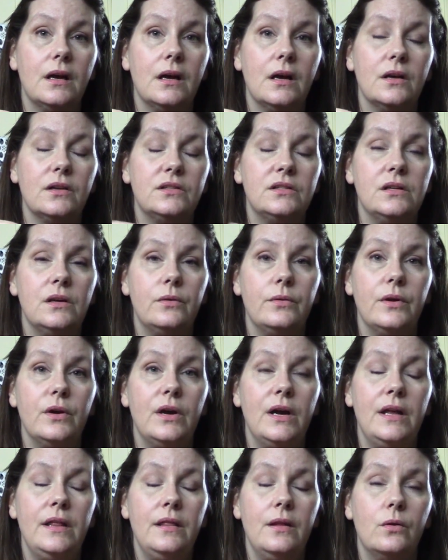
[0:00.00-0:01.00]
so they're
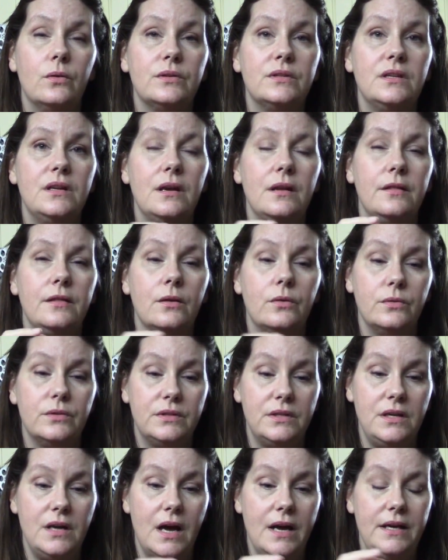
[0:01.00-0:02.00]
in
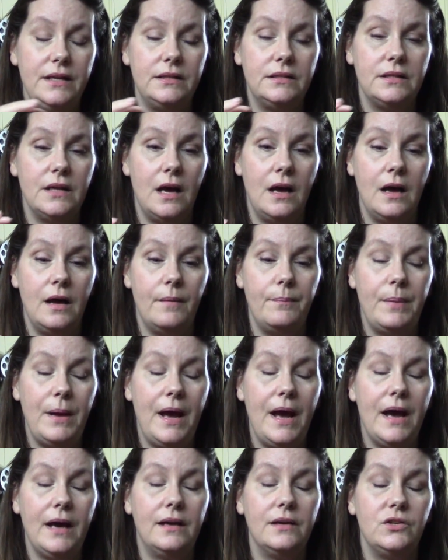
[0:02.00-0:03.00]
those nice
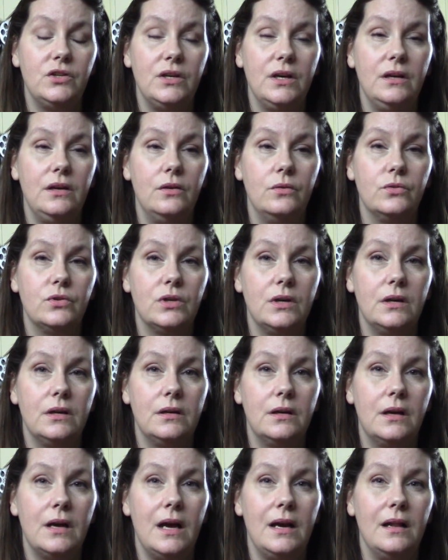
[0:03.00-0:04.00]
packaging, usually
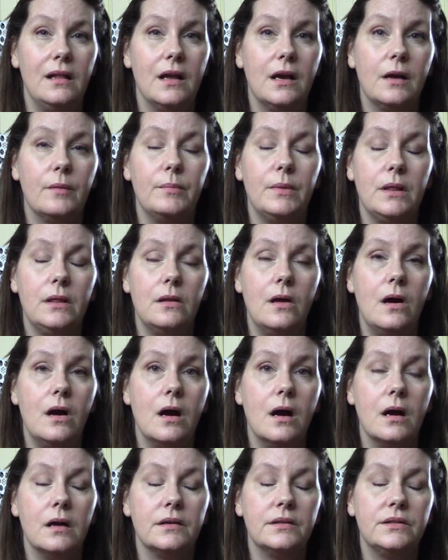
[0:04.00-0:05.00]
kind of like a
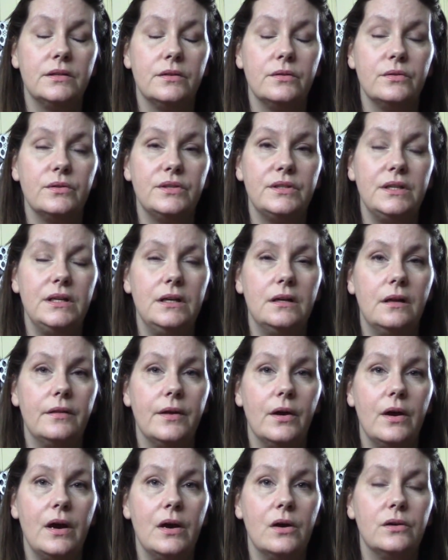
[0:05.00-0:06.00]
Mylar, so they're sealed,
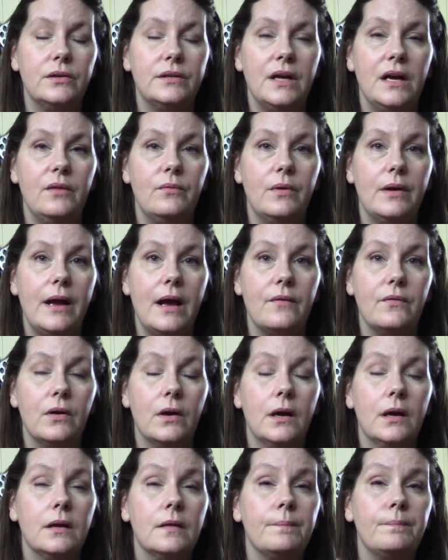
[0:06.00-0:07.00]
they're airtight,
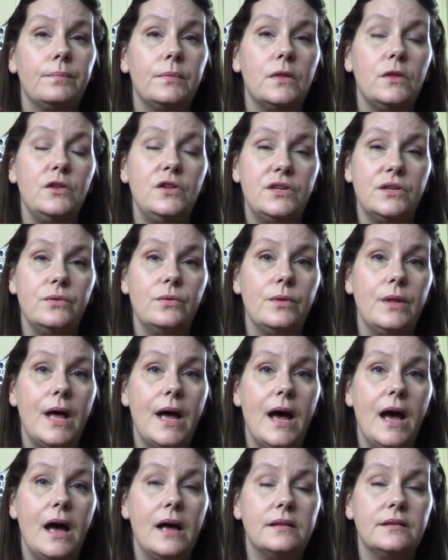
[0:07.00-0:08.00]
whatever. Do
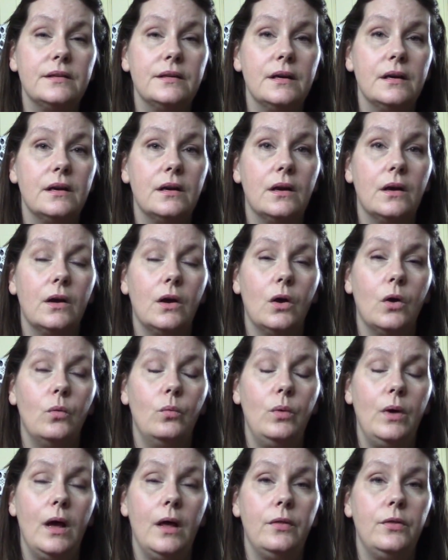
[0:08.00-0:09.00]
that
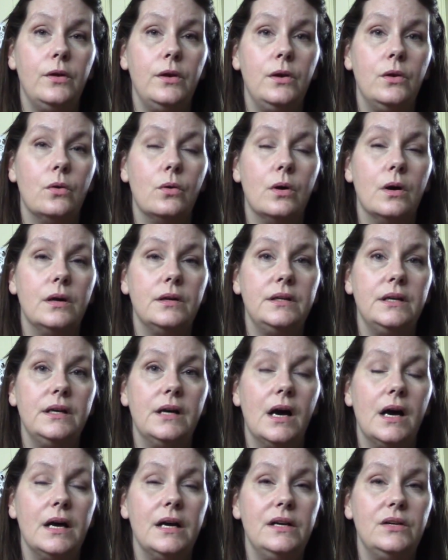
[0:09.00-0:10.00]
with your
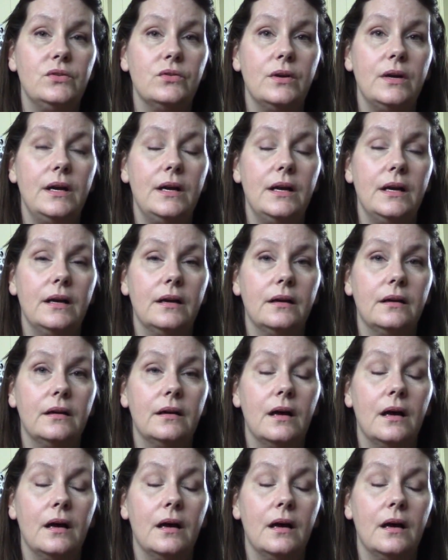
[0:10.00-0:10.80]
dehydrating